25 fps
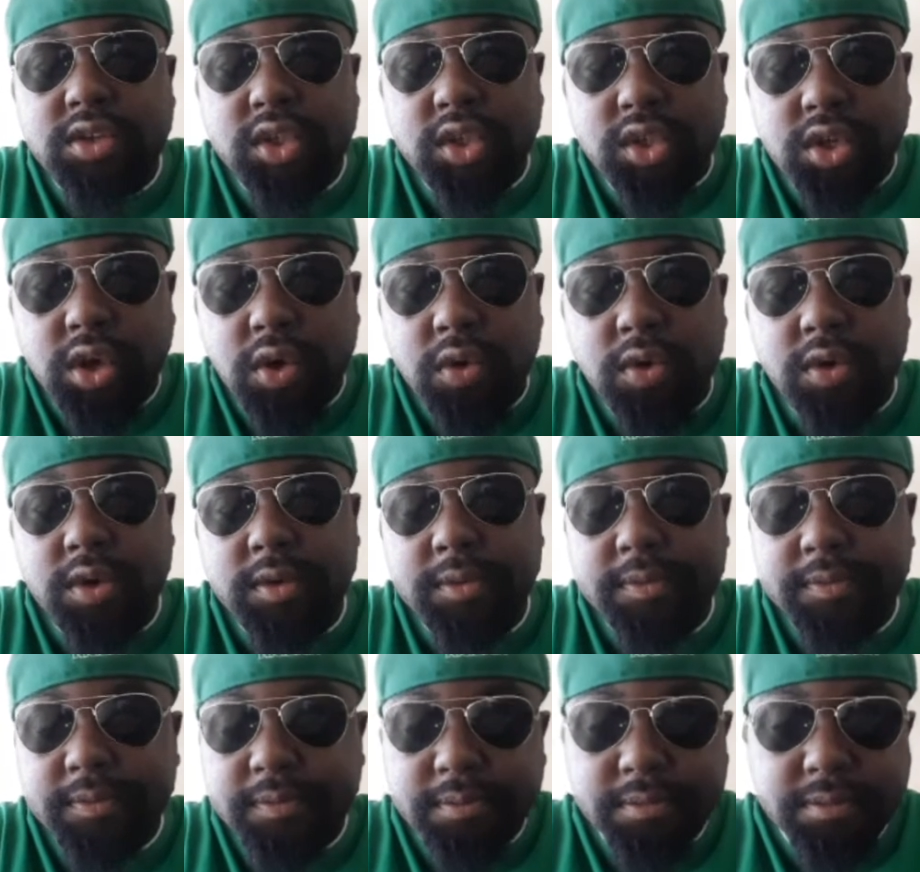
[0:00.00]

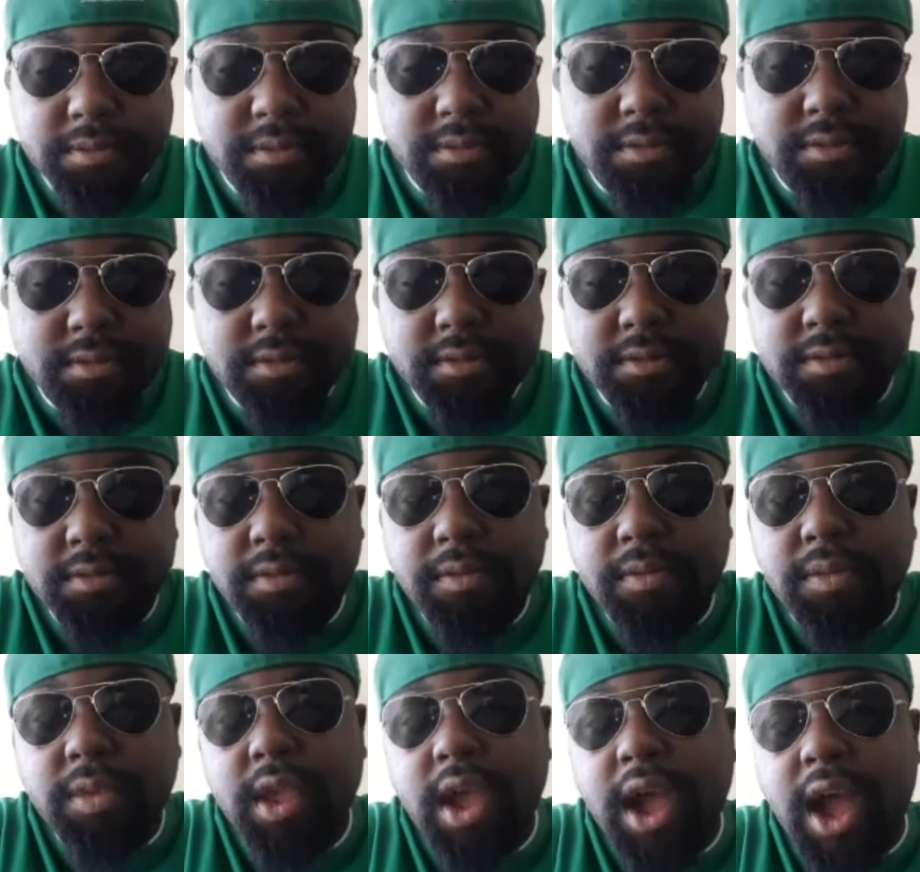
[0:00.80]
So,
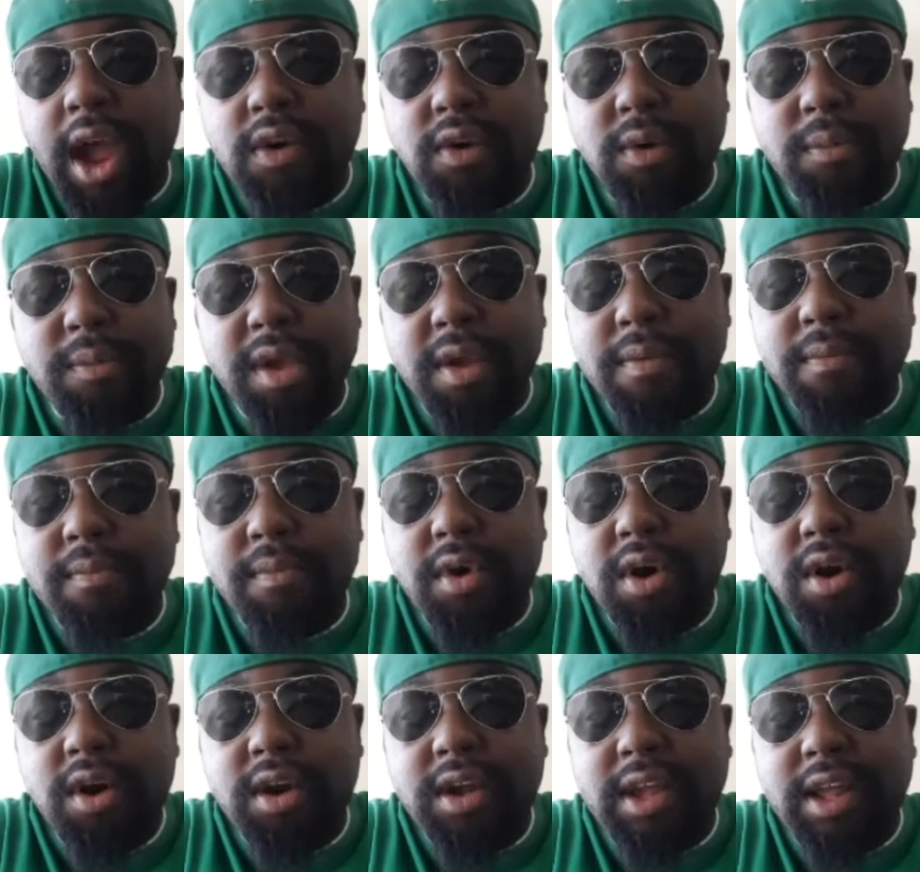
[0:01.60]
I
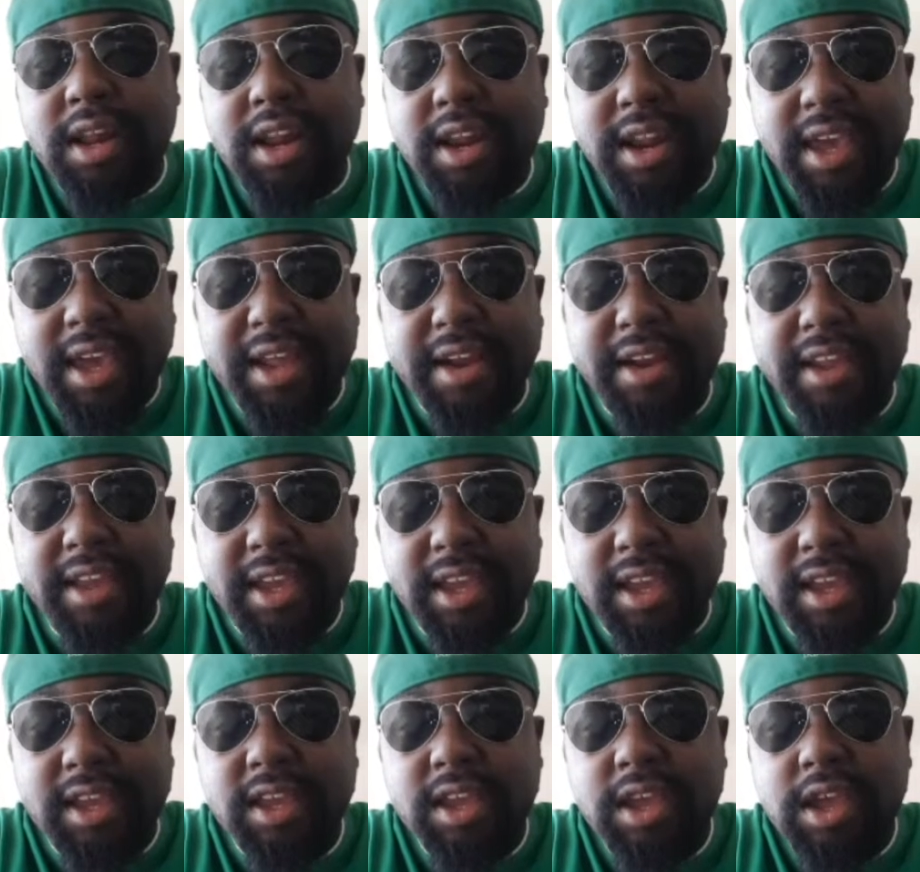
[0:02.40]
remember
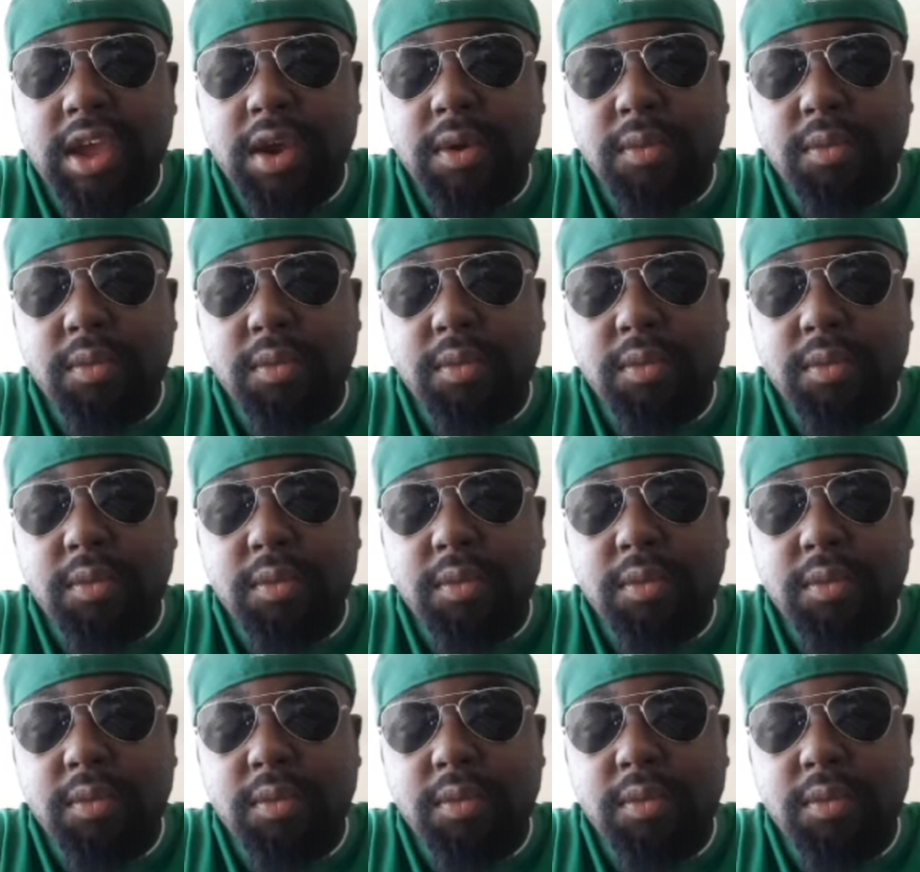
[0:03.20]
clearly